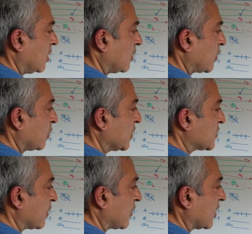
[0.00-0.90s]
through these
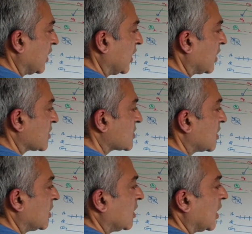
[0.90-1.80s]
different
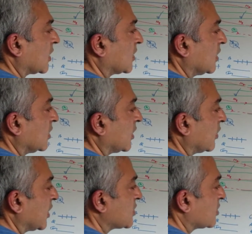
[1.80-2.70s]
layers until they
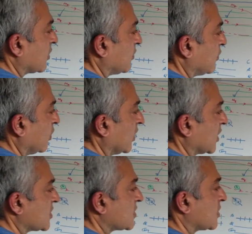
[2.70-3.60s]
reach their
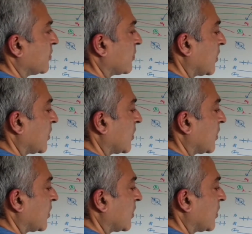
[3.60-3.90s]
fullness